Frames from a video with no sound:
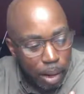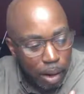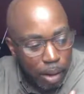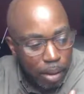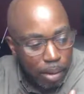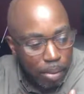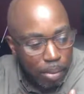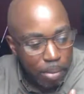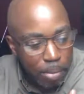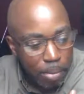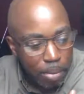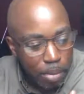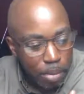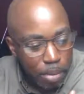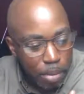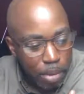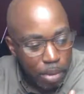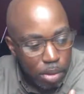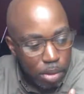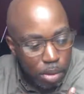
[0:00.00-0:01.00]
right?
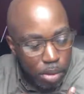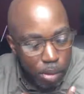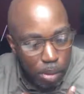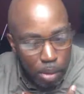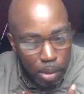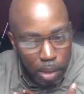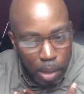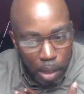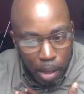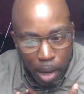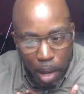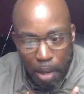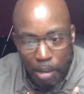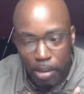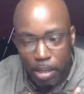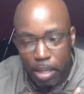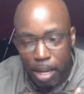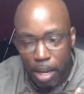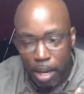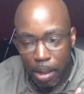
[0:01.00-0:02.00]
A lot
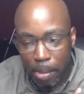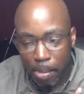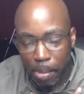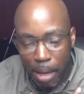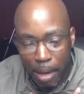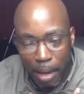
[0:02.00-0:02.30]
of times I